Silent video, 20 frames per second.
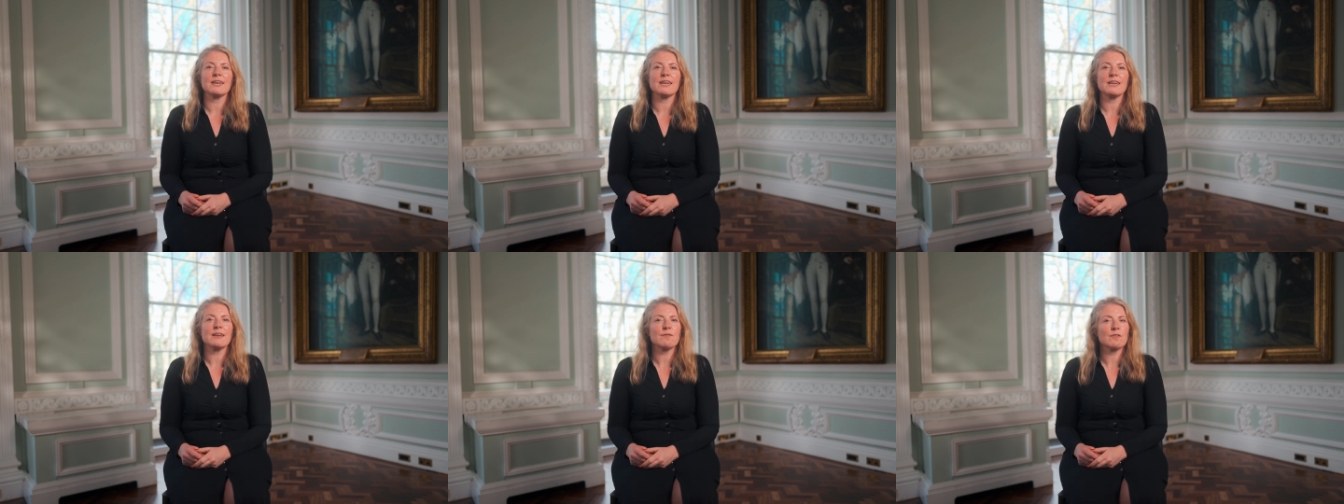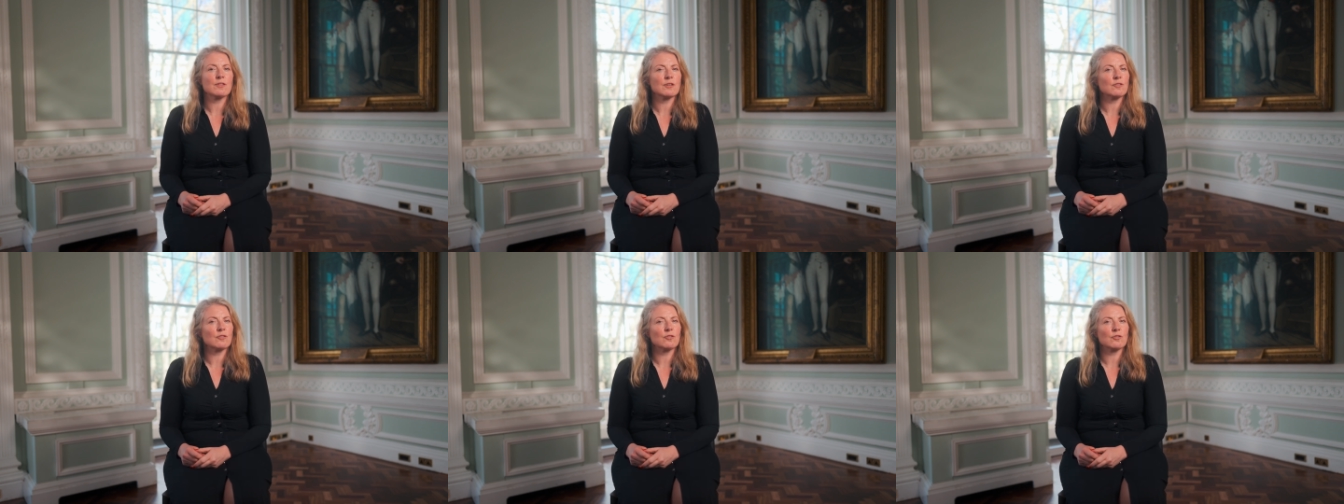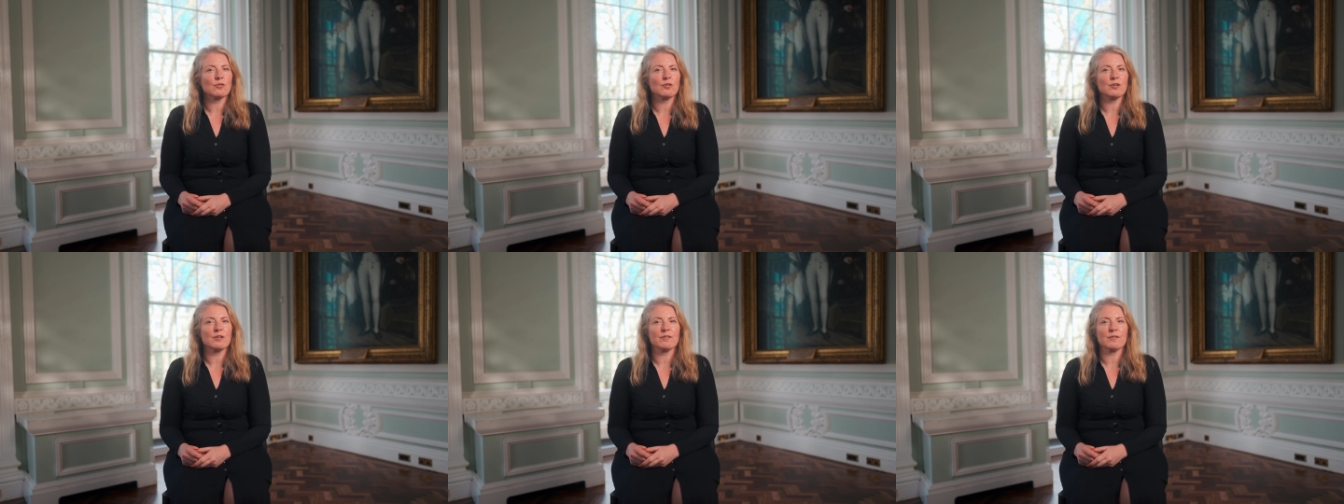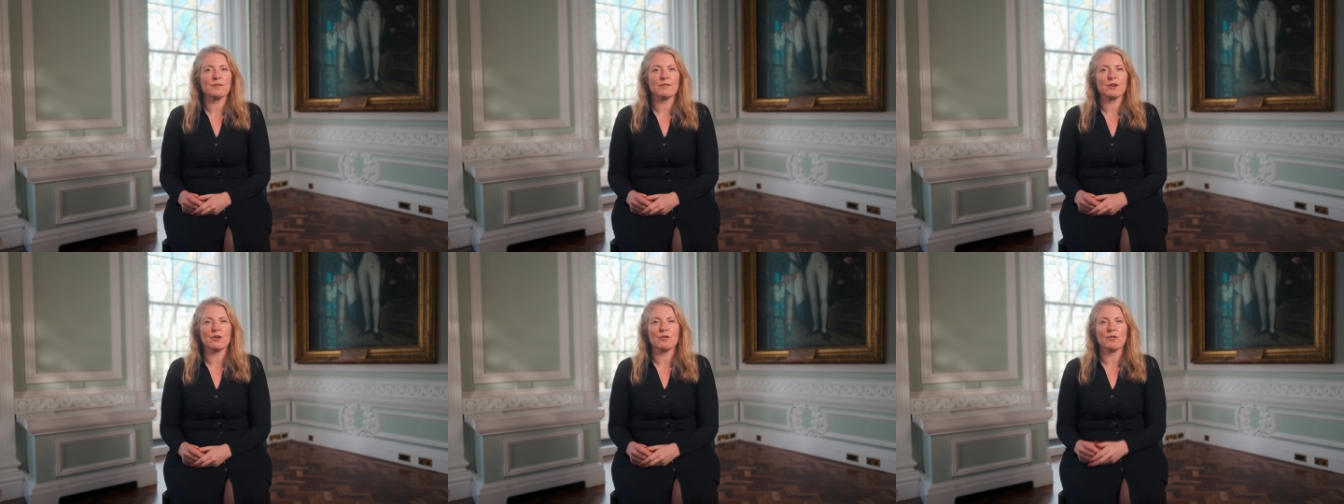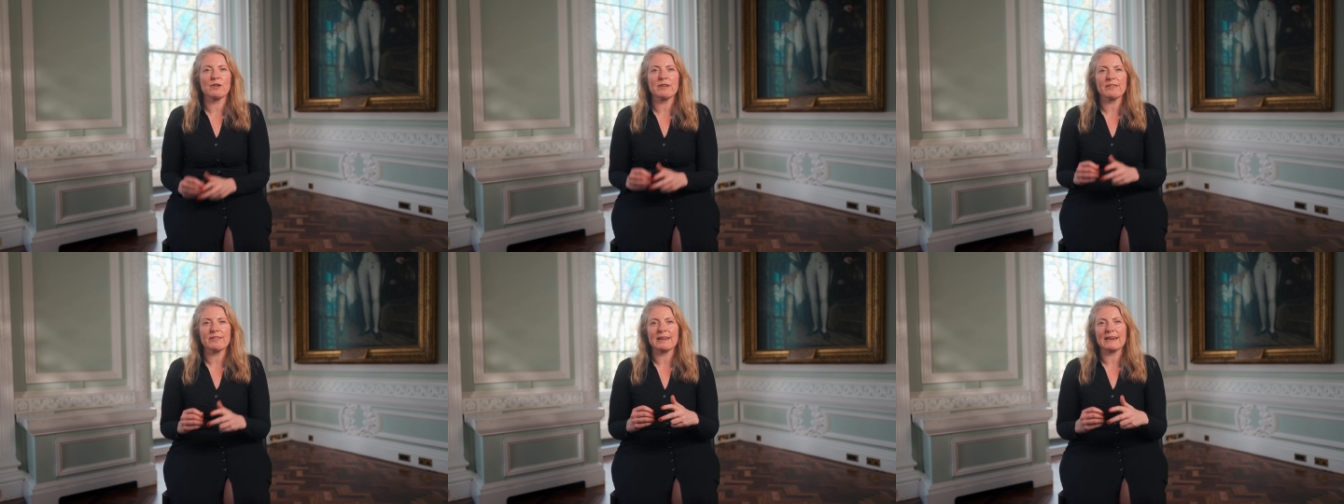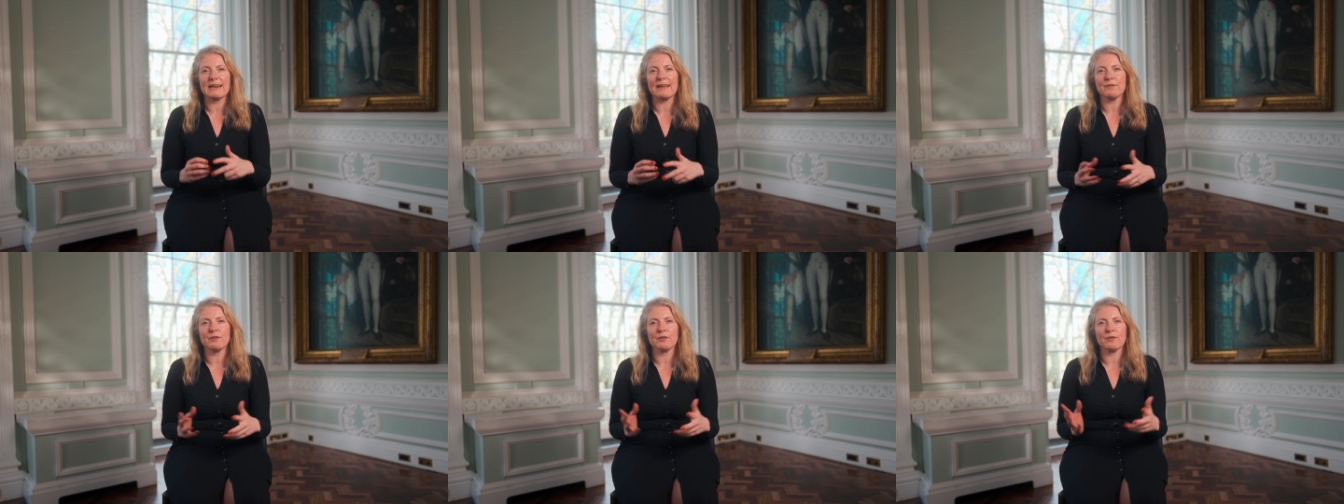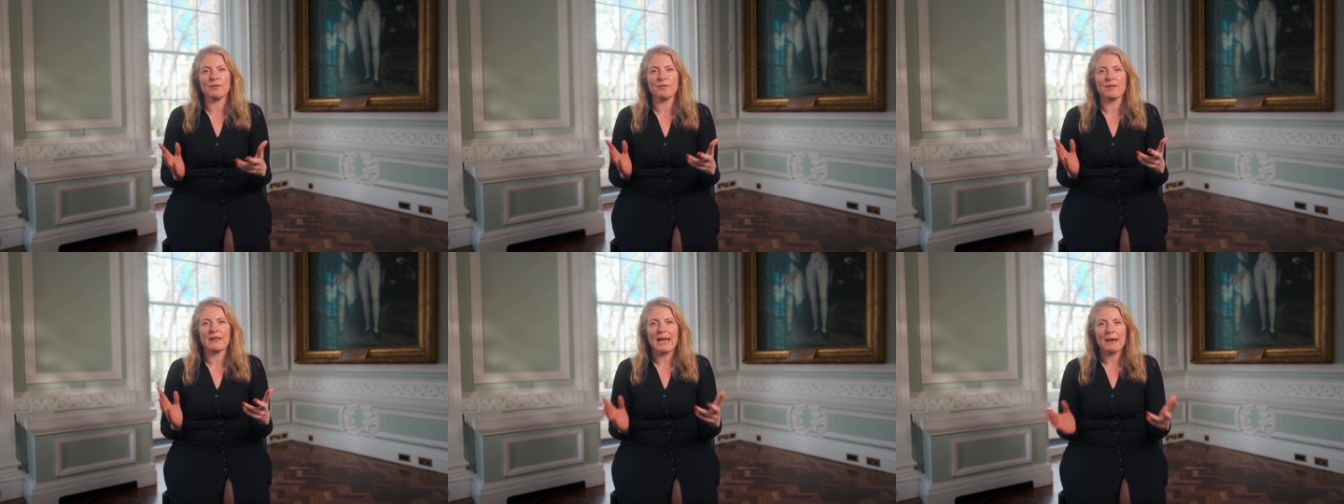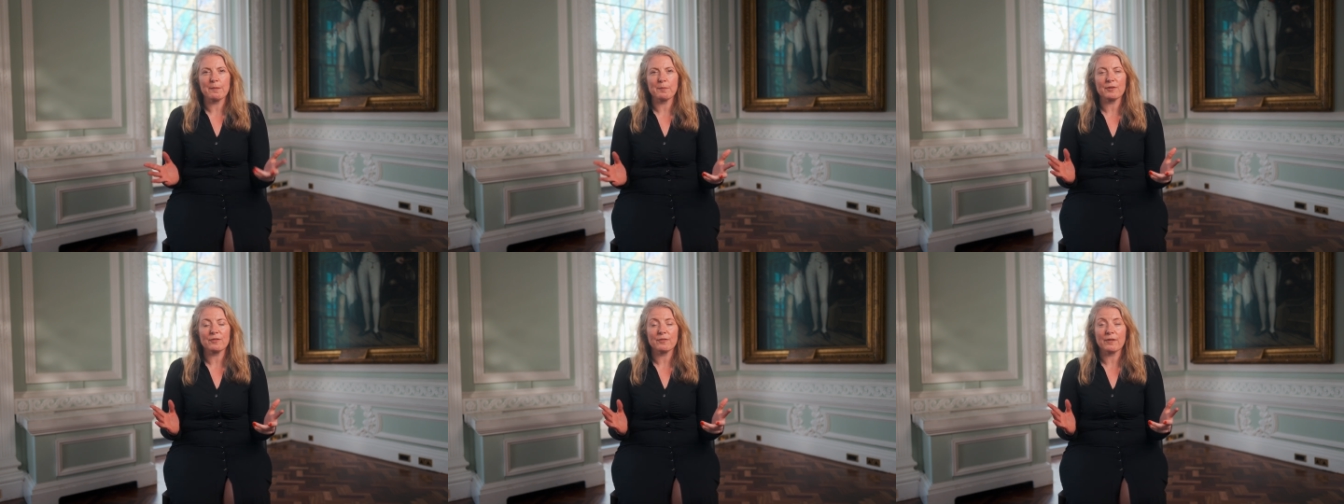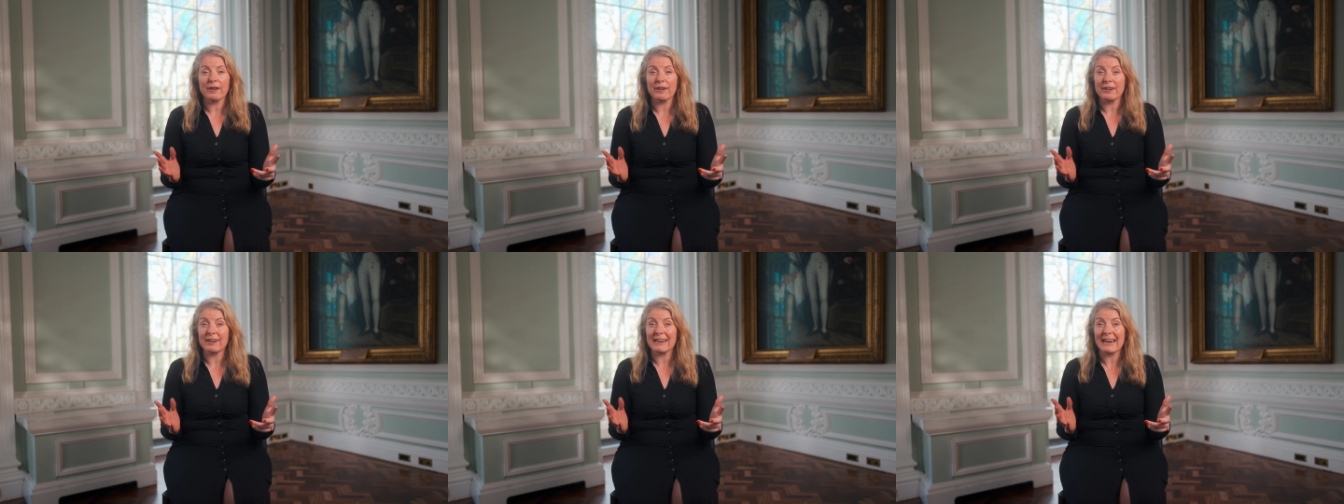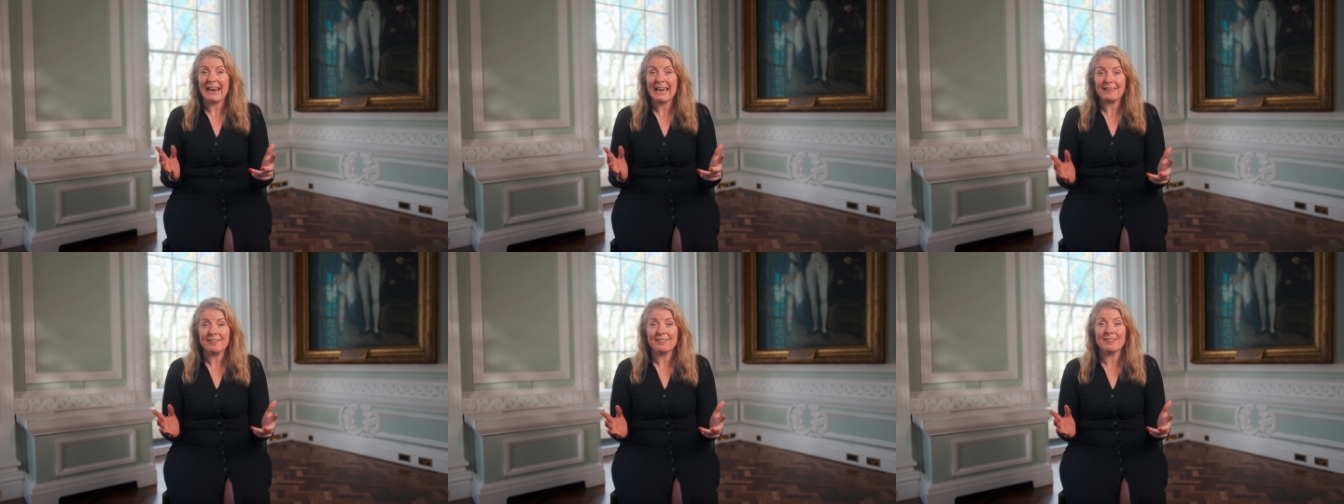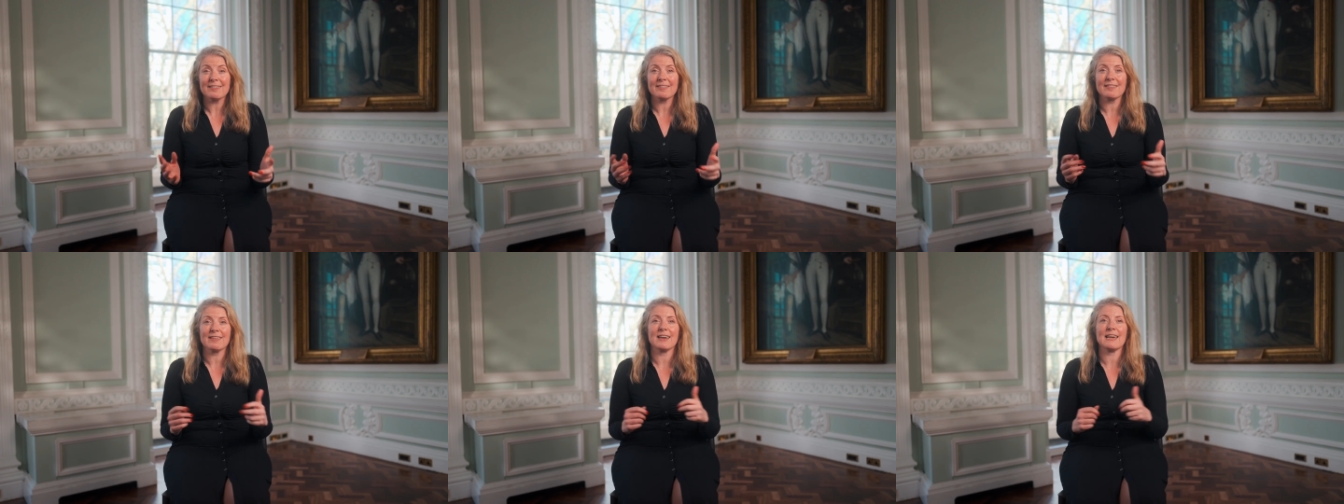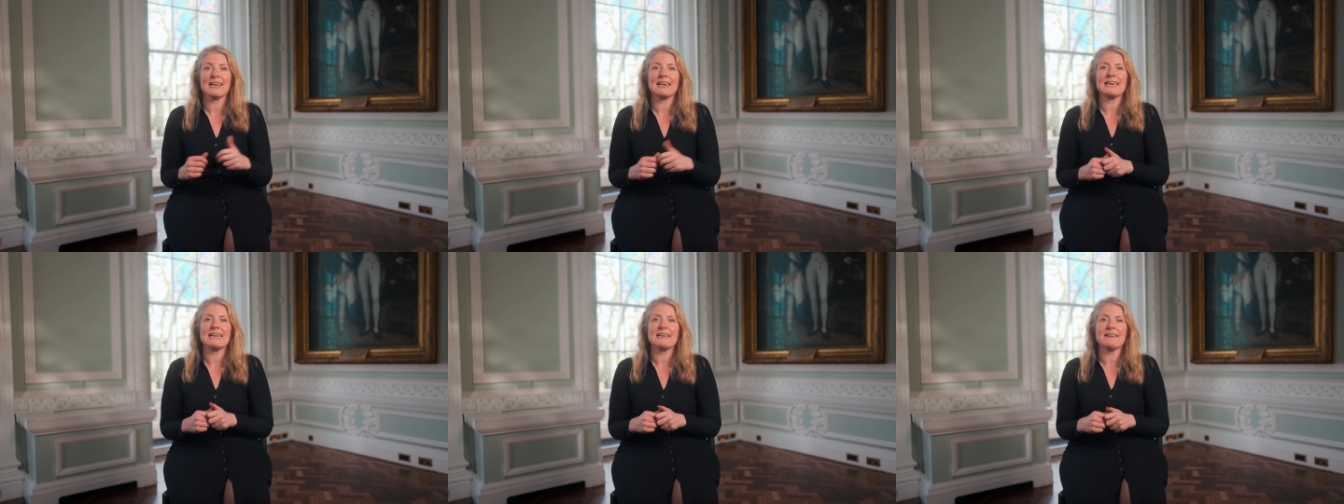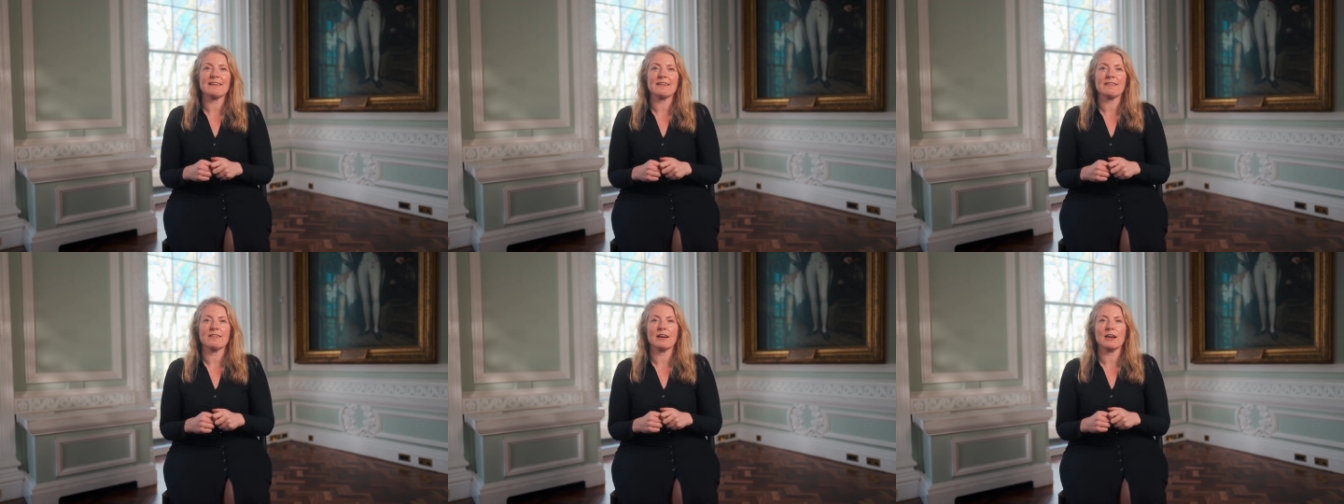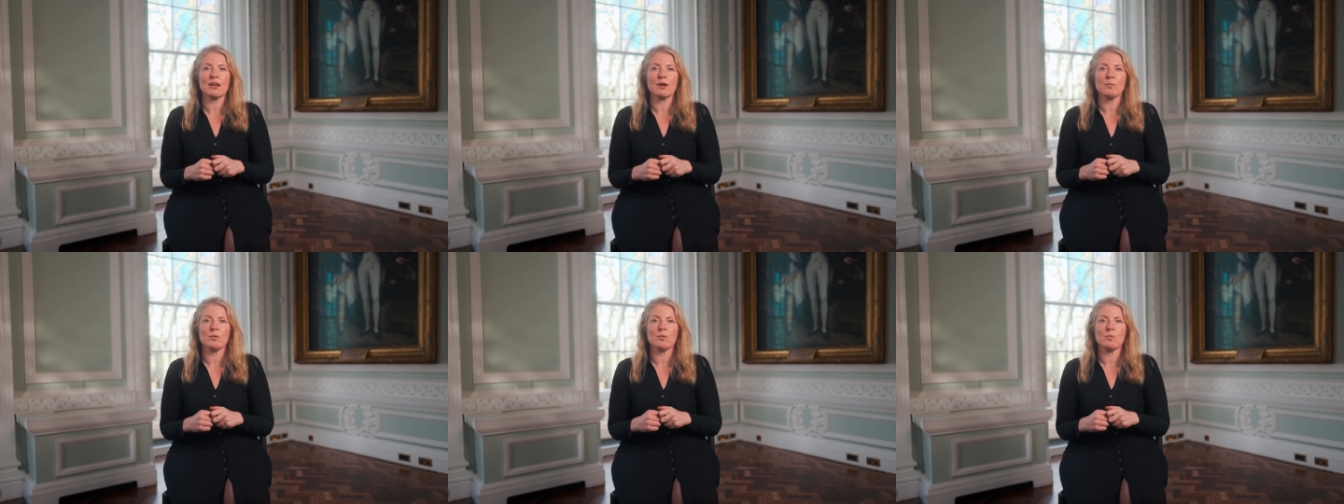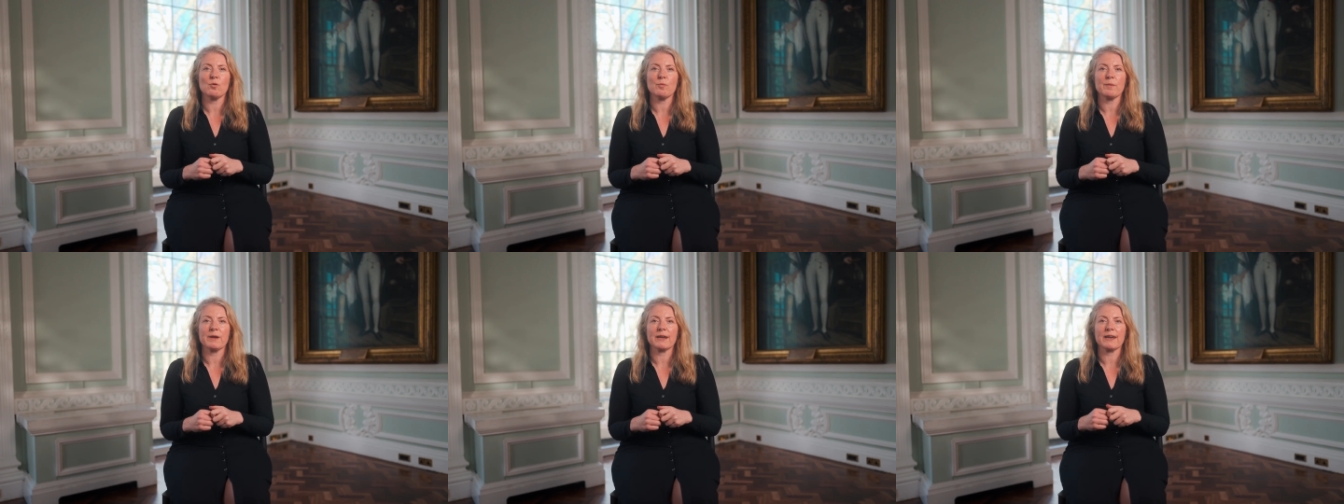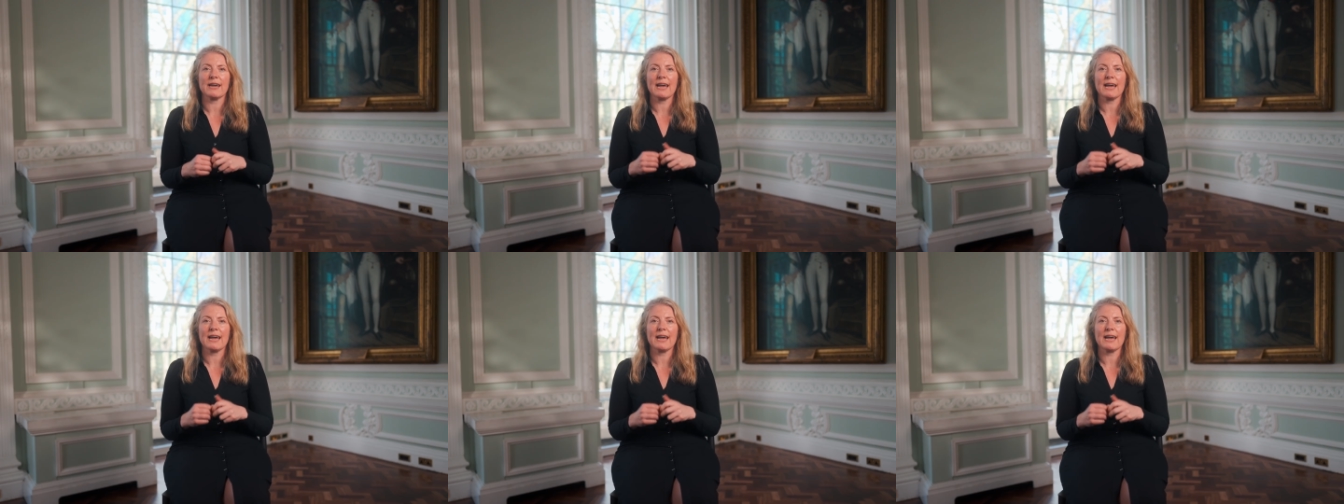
even though stories of increasing levels of the atmospheric gases that are leading to global warming